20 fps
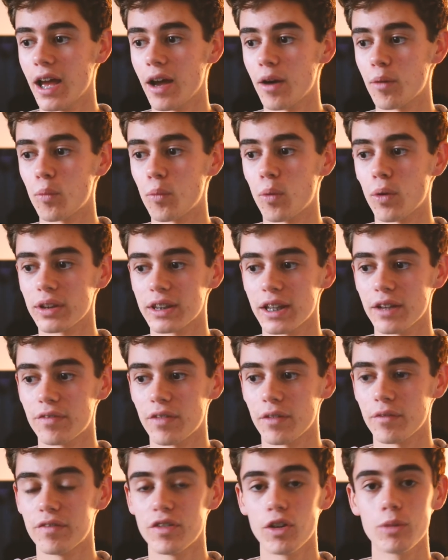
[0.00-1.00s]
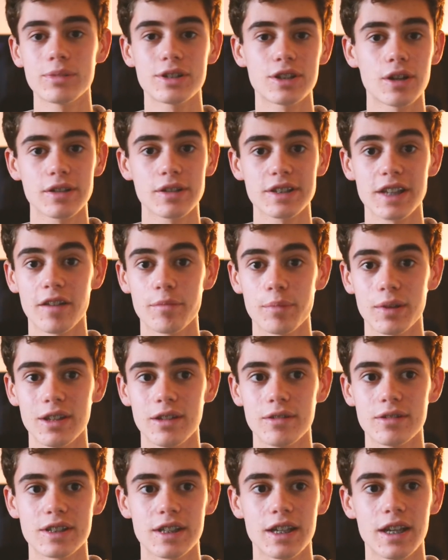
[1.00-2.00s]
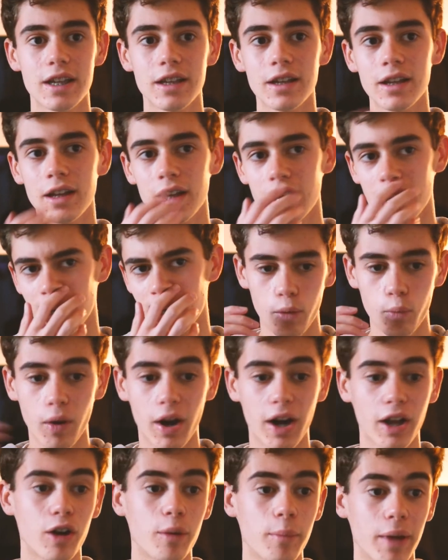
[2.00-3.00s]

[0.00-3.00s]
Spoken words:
what different film stocks I've been using, where I got